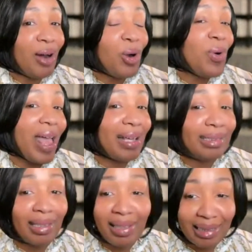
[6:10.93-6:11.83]
Who has
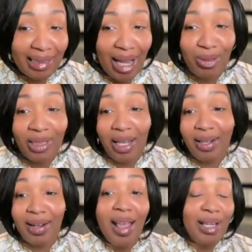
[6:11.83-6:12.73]
a list out
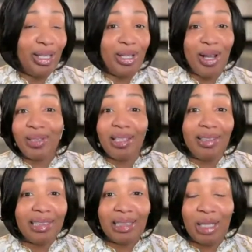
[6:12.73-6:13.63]
there? You know, the
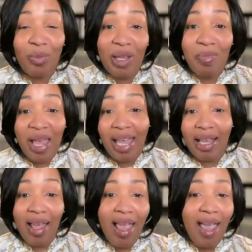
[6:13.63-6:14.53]
list that we
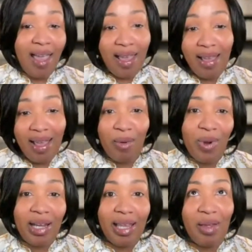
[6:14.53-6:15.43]
make, hey, I
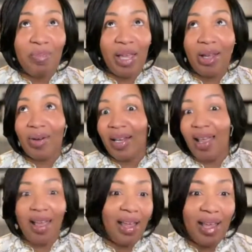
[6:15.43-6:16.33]
want to get married.
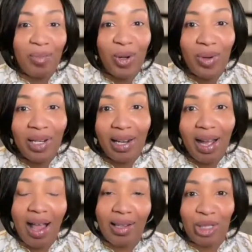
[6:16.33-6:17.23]
Hey, I'm going to
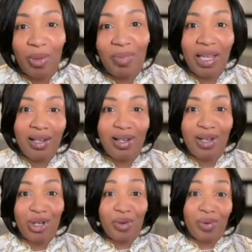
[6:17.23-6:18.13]
college. I'm getting a
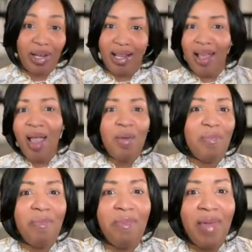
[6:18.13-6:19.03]
degree.
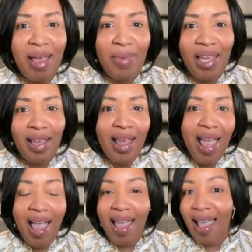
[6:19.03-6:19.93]
Maybe,
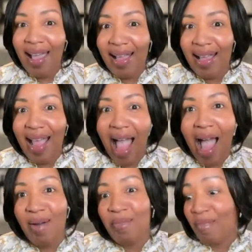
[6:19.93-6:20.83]
hey,
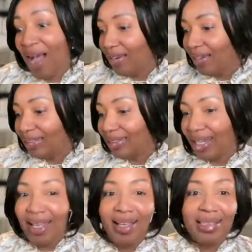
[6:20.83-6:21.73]
my list
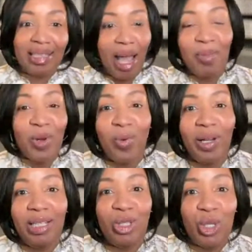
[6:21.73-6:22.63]
is I'm
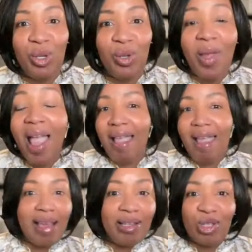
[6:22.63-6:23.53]
going to
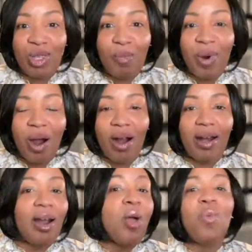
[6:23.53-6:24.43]
ace the
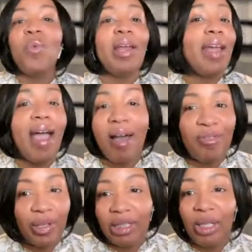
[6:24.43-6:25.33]
bar.
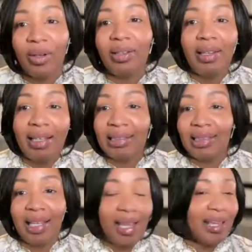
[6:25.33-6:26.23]
Whatever your list
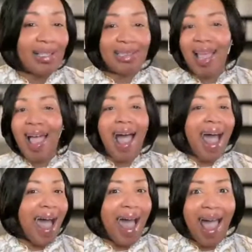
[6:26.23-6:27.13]
is,
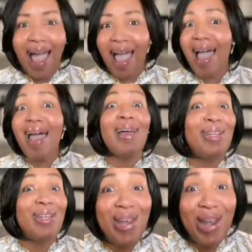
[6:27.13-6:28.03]
I
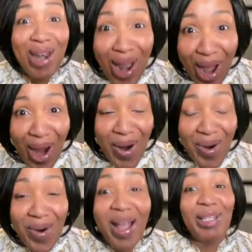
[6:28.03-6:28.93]

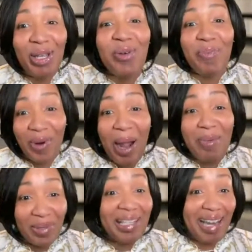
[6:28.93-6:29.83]
know you
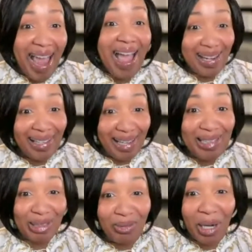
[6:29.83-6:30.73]
probably had a
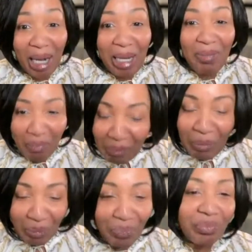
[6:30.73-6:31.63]
list, right?
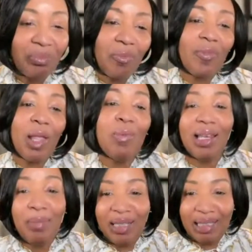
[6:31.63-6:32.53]
But
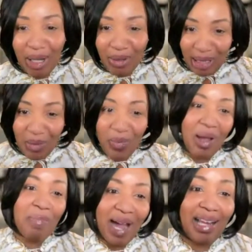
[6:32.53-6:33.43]
let me tell you what
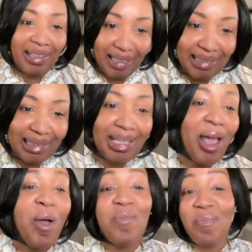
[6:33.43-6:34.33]
my list.
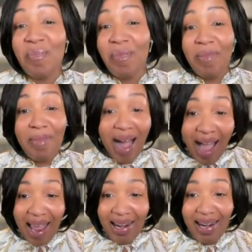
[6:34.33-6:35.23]

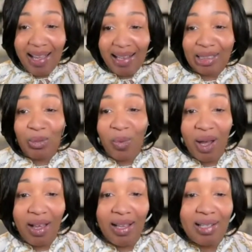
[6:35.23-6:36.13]
My list
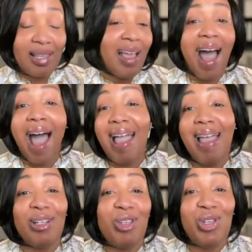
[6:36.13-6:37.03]
was, I
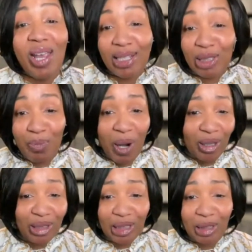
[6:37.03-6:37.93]
had just
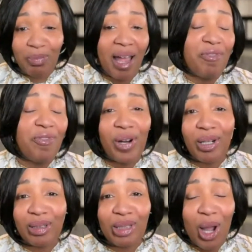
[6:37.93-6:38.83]
purchased my
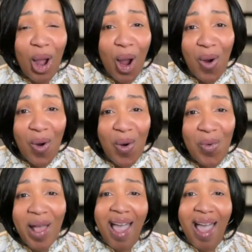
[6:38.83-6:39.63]
first home.